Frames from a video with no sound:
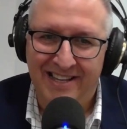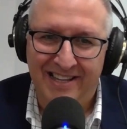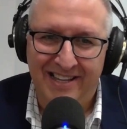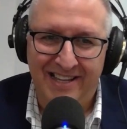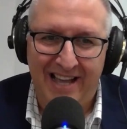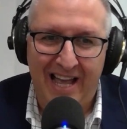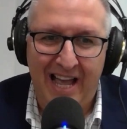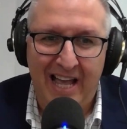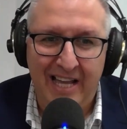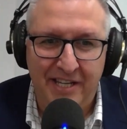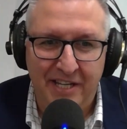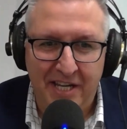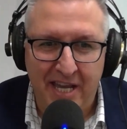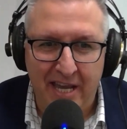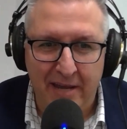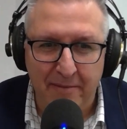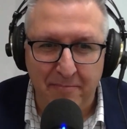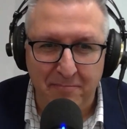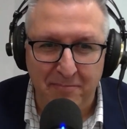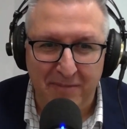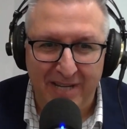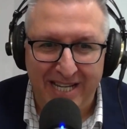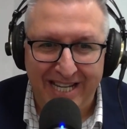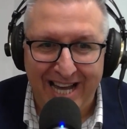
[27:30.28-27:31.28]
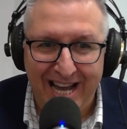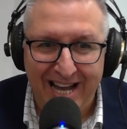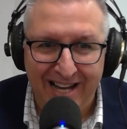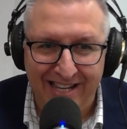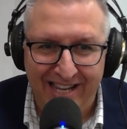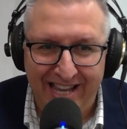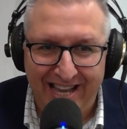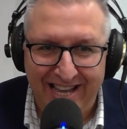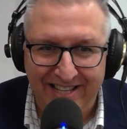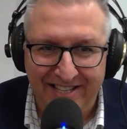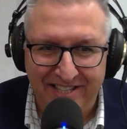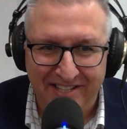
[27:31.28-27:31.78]
Hey, you're keeping me young,
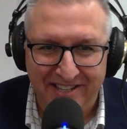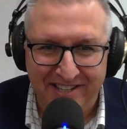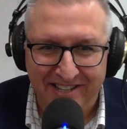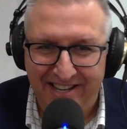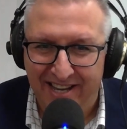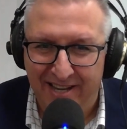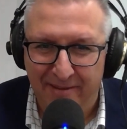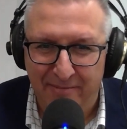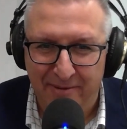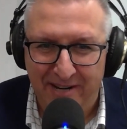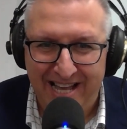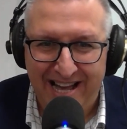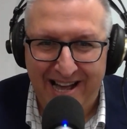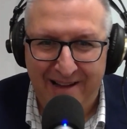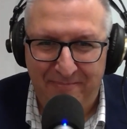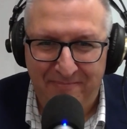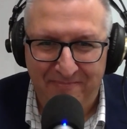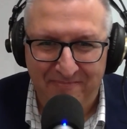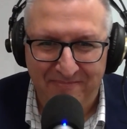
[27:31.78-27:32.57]
lads. Keep it up.